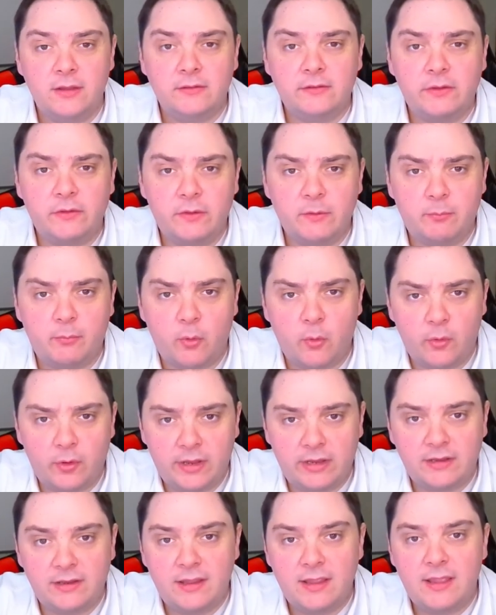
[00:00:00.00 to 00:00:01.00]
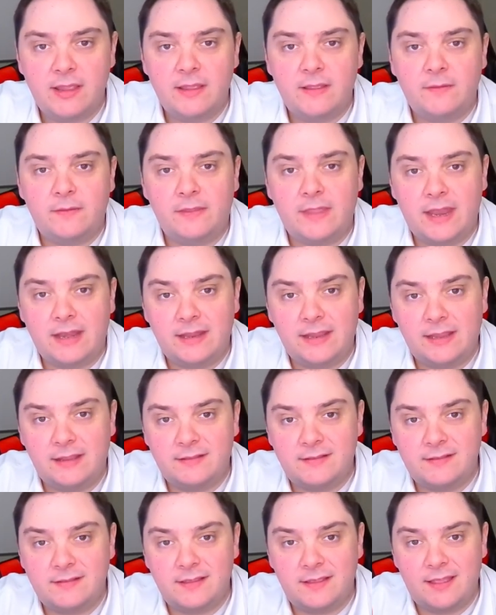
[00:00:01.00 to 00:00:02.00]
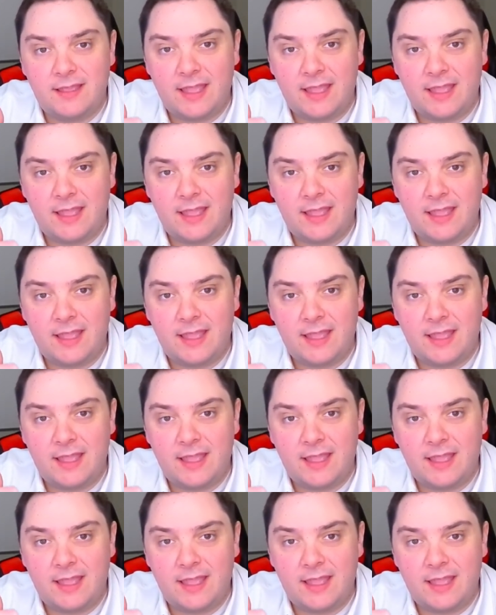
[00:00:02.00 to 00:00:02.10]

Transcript: to the point that it's